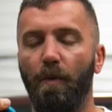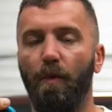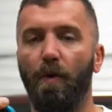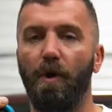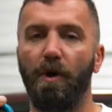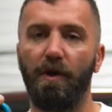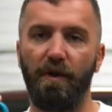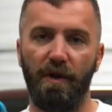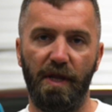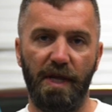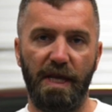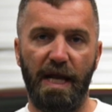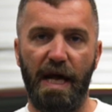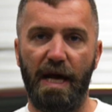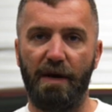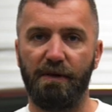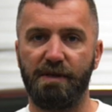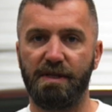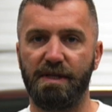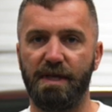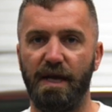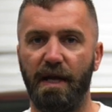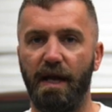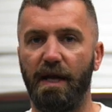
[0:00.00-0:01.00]
what are the
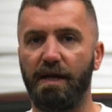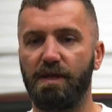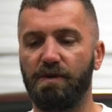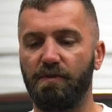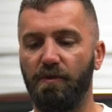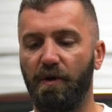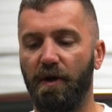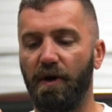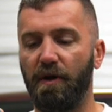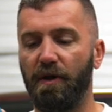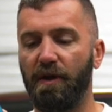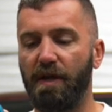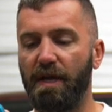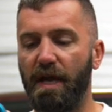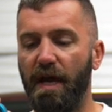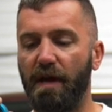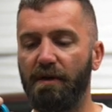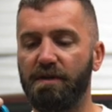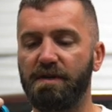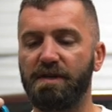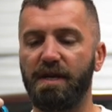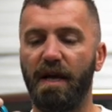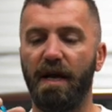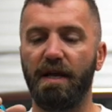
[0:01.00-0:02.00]
downsides? Well, the
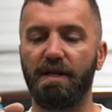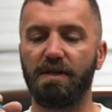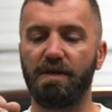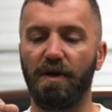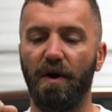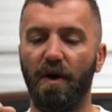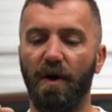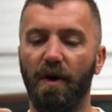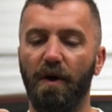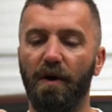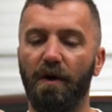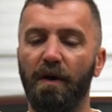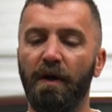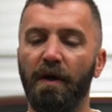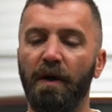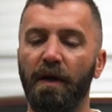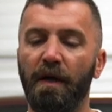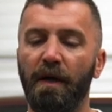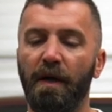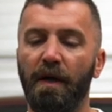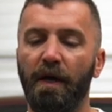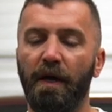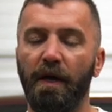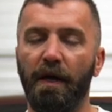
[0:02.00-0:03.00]
downsides are
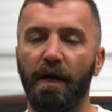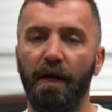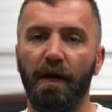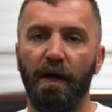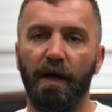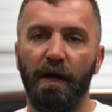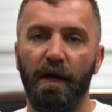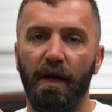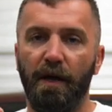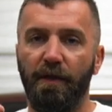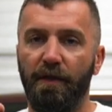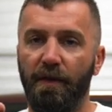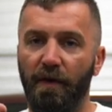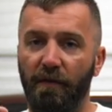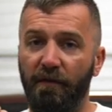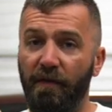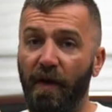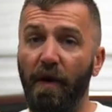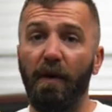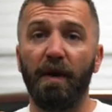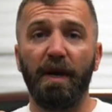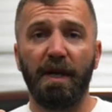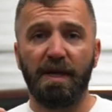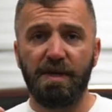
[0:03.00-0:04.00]
they're
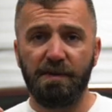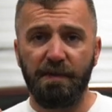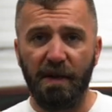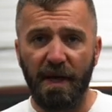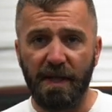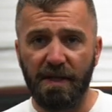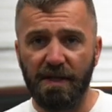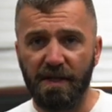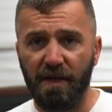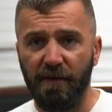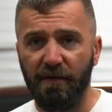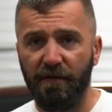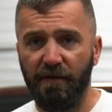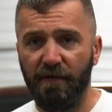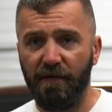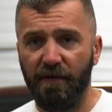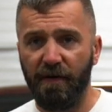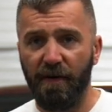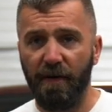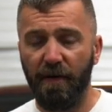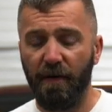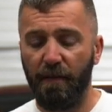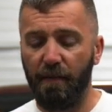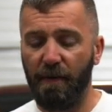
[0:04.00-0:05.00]
very expensive
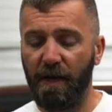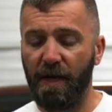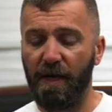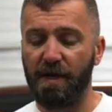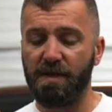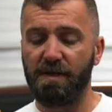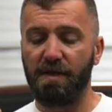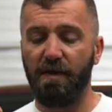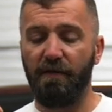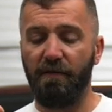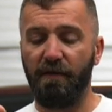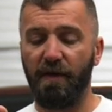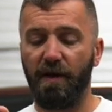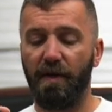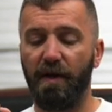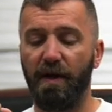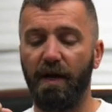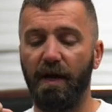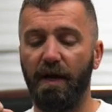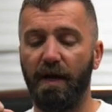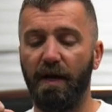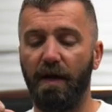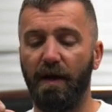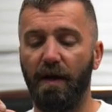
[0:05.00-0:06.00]
because they're
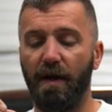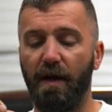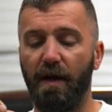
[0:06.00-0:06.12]
very